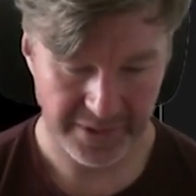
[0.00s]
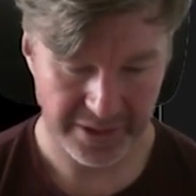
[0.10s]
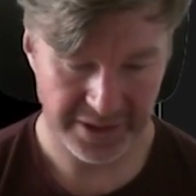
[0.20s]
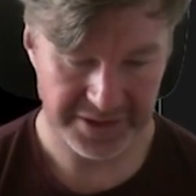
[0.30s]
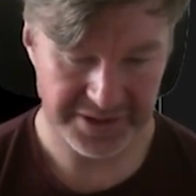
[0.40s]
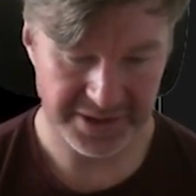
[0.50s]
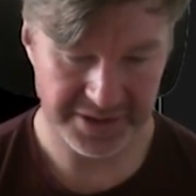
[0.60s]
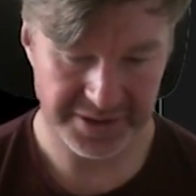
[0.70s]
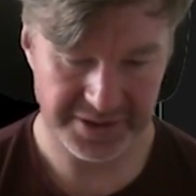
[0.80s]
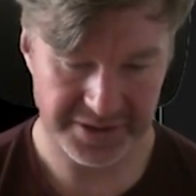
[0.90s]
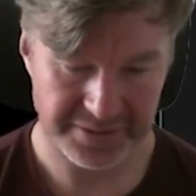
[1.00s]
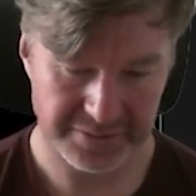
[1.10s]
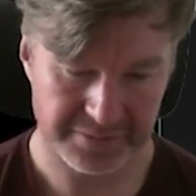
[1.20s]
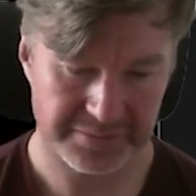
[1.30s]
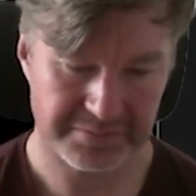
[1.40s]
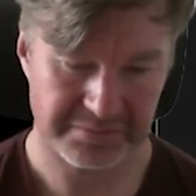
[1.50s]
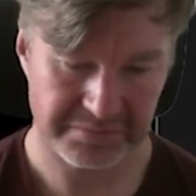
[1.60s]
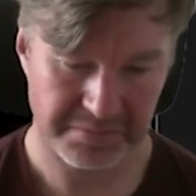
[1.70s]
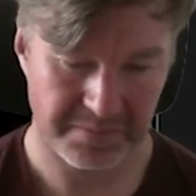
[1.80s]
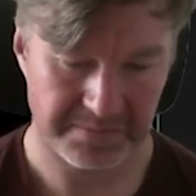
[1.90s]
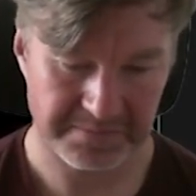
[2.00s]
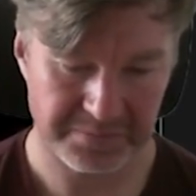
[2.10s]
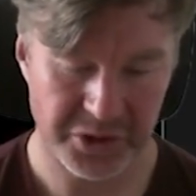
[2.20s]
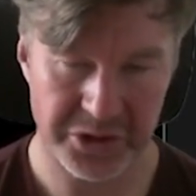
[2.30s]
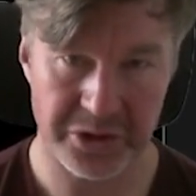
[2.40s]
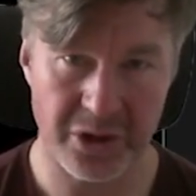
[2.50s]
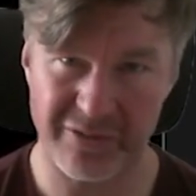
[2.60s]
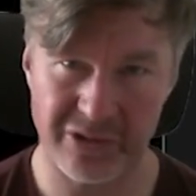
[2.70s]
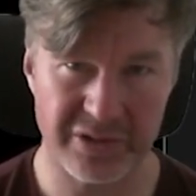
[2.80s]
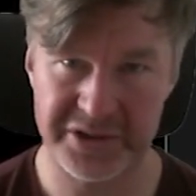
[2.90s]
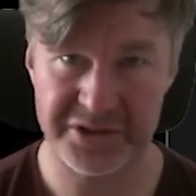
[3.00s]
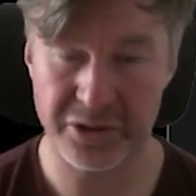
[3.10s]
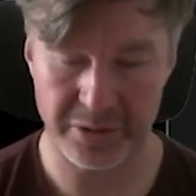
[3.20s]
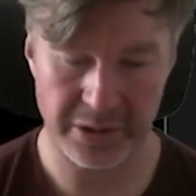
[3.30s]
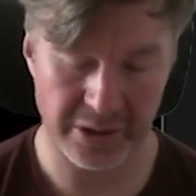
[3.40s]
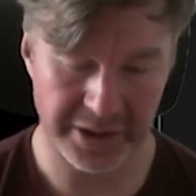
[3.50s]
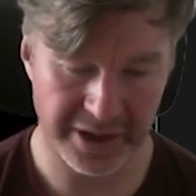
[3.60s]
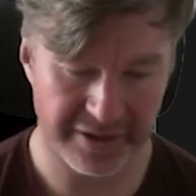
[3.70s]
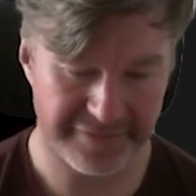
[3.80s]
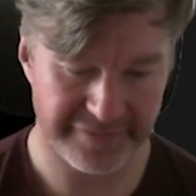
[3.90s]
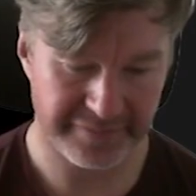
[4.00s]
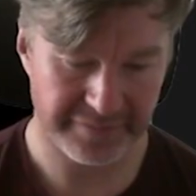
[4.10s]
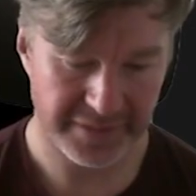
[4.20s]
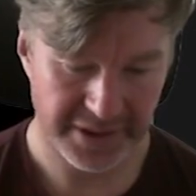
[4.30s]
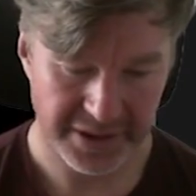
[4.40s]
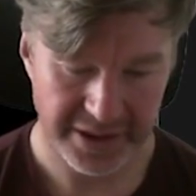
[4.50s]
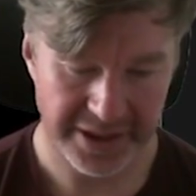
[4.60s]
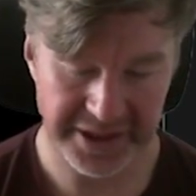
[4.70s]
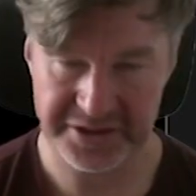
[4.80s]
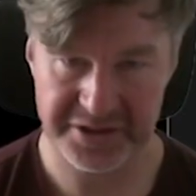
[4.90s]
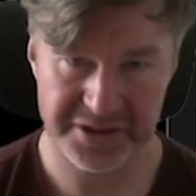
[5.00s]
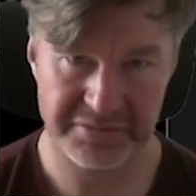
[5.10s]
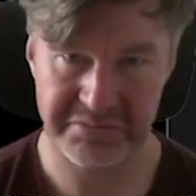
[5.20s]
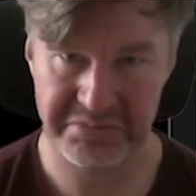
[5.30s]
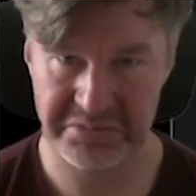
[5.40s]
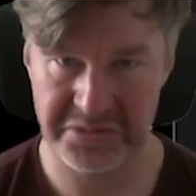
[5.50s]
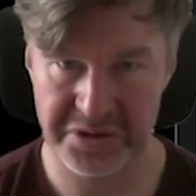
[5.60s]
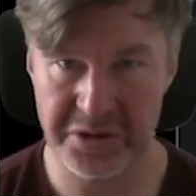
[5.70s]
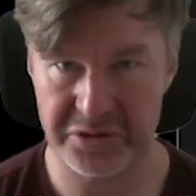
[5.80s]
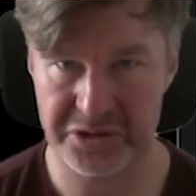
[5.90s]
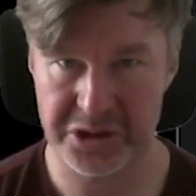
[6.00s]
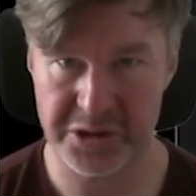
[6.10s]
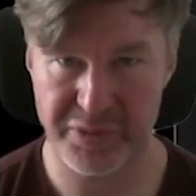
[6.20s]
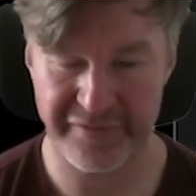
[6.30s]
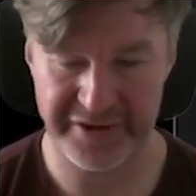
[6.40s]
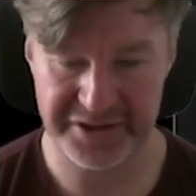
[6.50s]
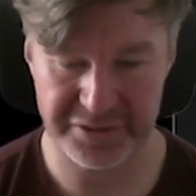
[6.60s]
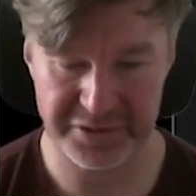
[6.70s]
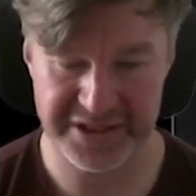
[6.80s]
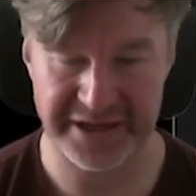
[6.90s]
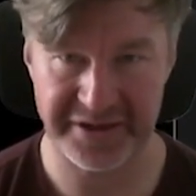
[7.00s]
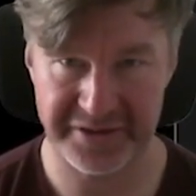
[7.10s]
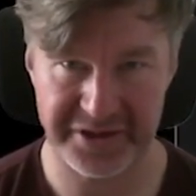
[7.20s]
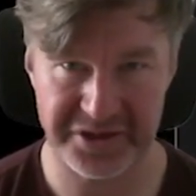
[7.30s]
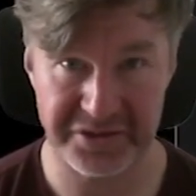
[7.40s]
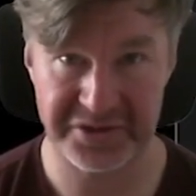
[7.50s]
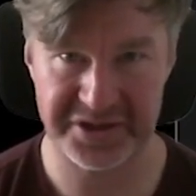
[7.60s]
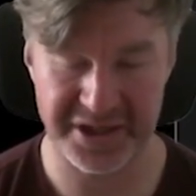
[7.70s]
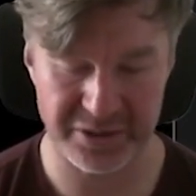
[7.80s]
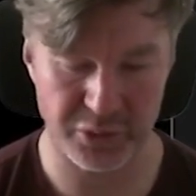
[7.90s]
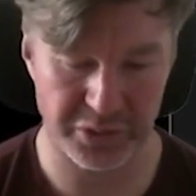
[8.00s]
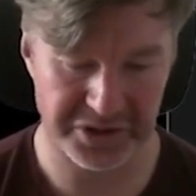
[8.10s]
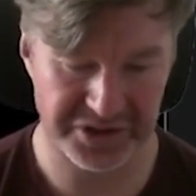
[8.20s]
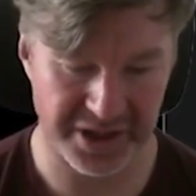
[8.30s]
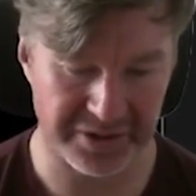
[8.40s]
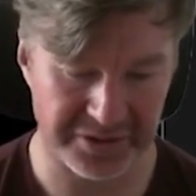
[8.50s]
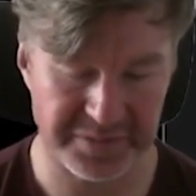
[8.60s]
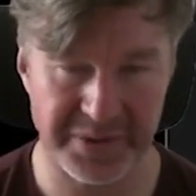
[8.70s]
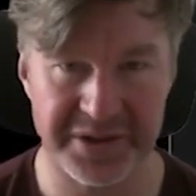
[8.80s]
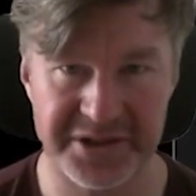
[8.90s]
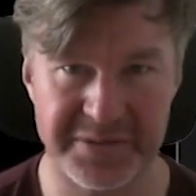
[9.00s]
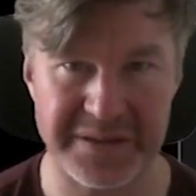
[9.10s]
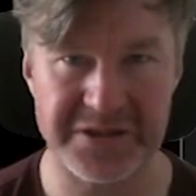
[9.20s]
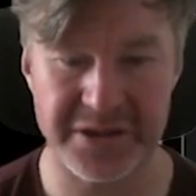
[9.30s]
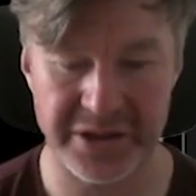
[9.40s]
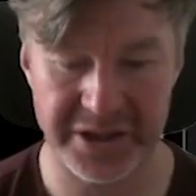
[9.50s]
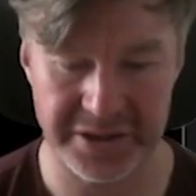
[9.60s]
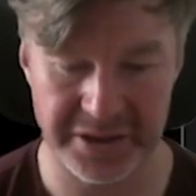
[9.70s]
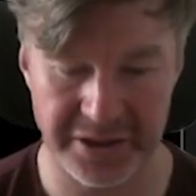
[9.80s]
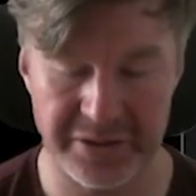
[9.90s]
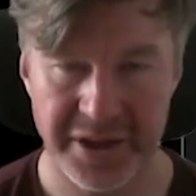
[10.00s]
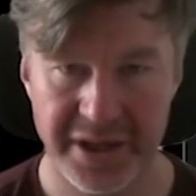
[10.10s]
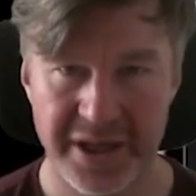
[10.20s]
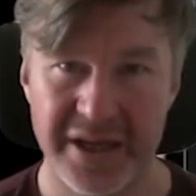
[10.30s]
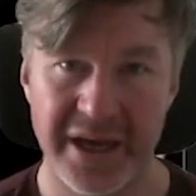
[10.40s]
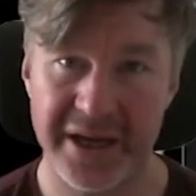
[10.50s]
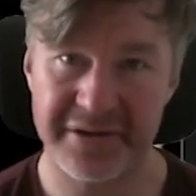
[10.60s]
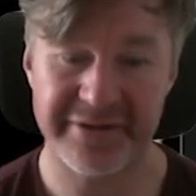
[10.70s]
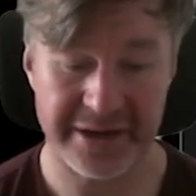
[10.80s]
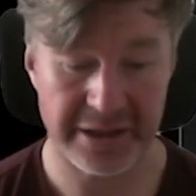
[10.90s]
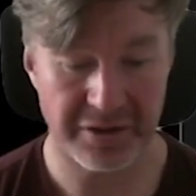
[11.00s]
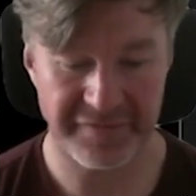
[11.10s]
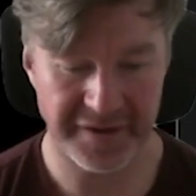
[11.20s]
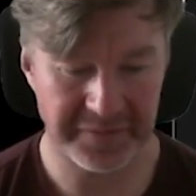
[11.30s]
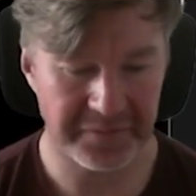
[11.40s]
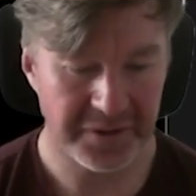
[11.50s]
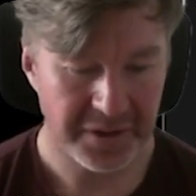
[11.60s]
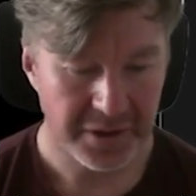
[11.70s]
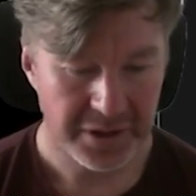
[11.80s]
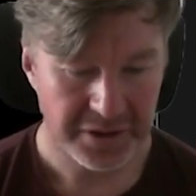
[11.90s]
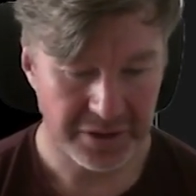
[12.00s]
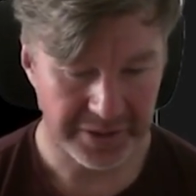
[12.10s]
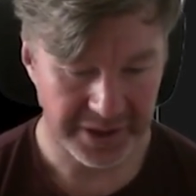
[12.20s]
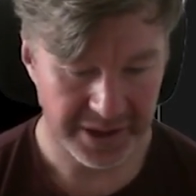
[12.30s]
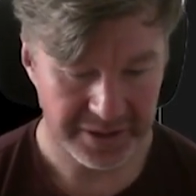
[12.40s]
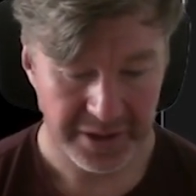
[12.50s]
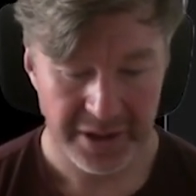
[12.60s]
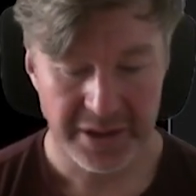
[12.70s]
This is not a novel, it's not long enough, and it's not to the professional standard that you'd see in Waterstones, but it's the best that I can do, and I've had a lot of fun doing it.